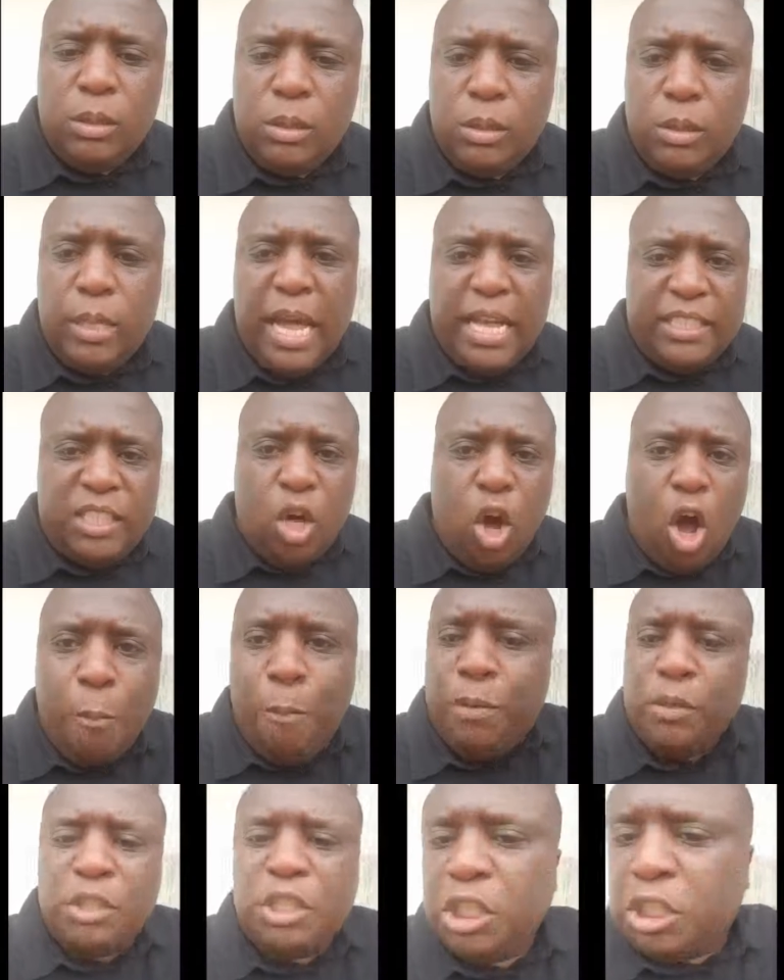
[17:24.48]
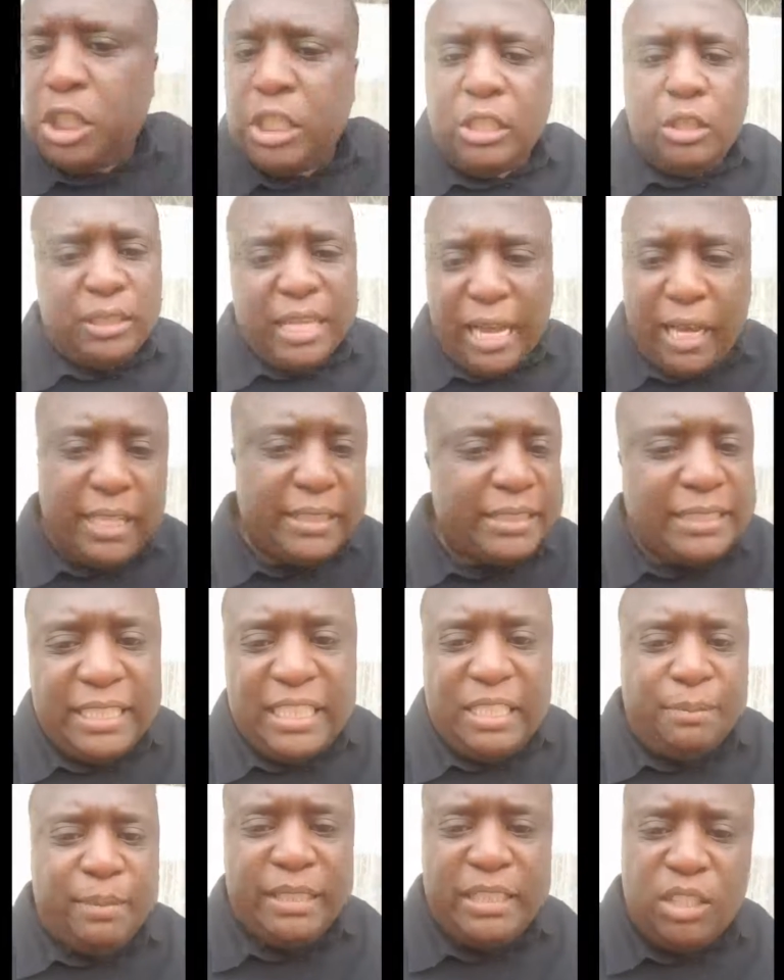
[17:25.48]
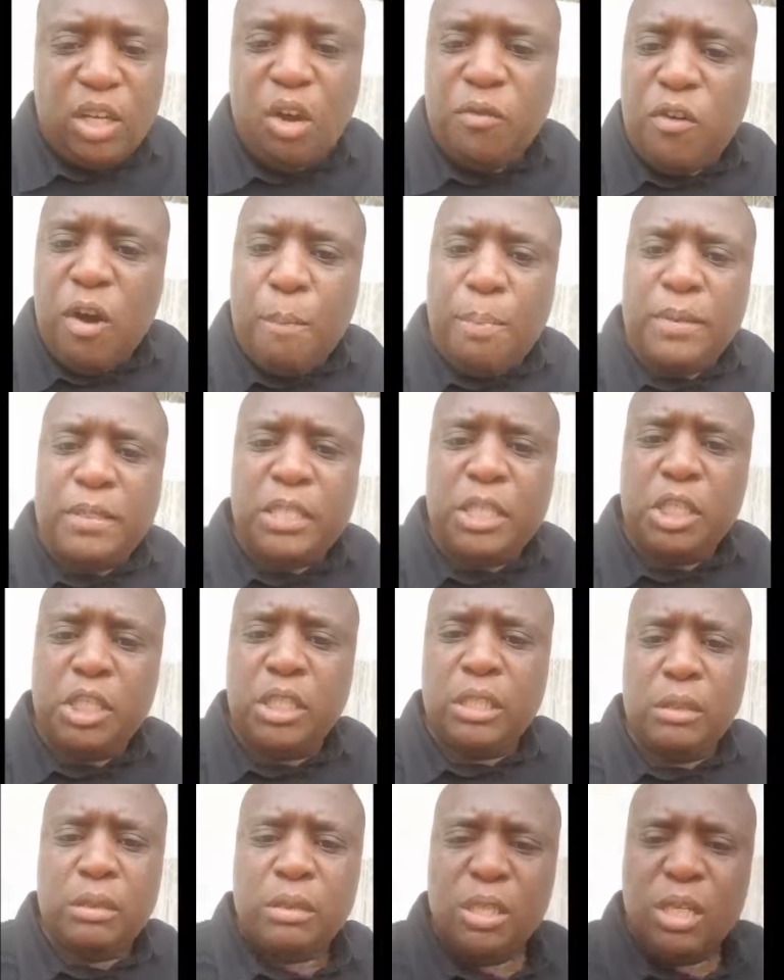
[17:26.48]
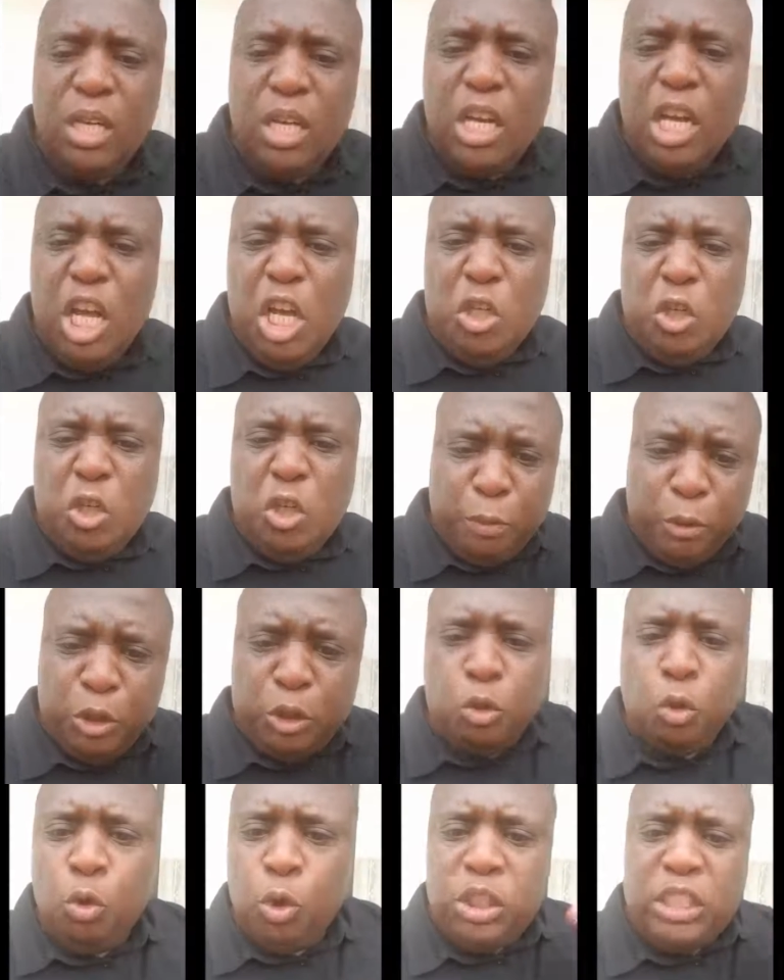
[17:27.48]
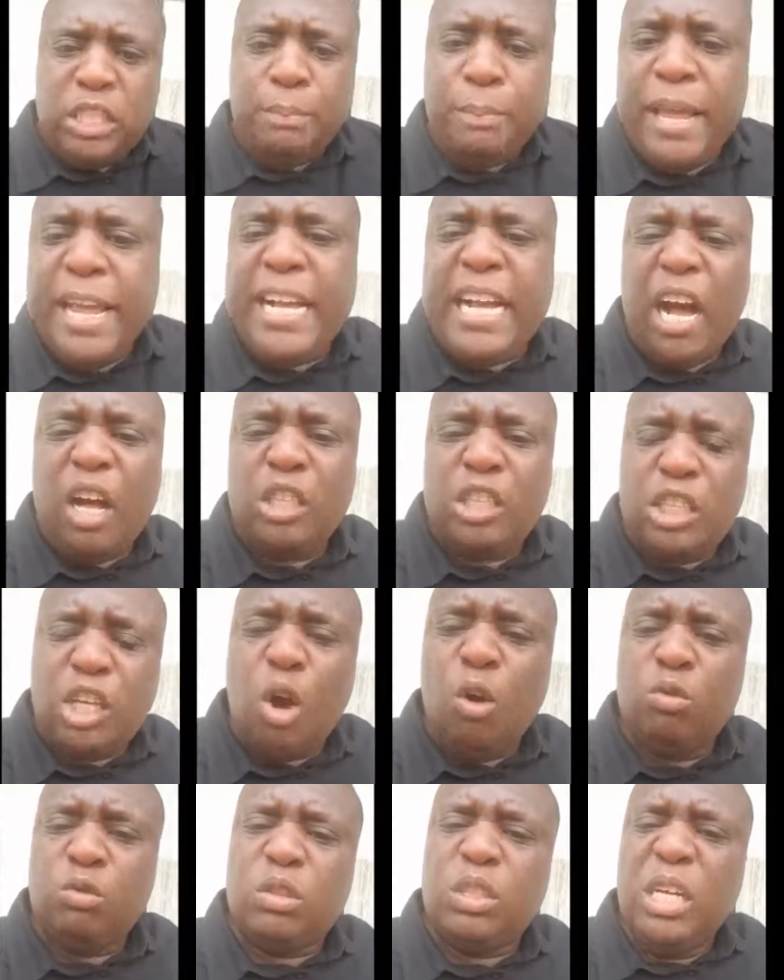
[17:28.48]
as the opposition, because I consider myself opposition, to produce and make ourselves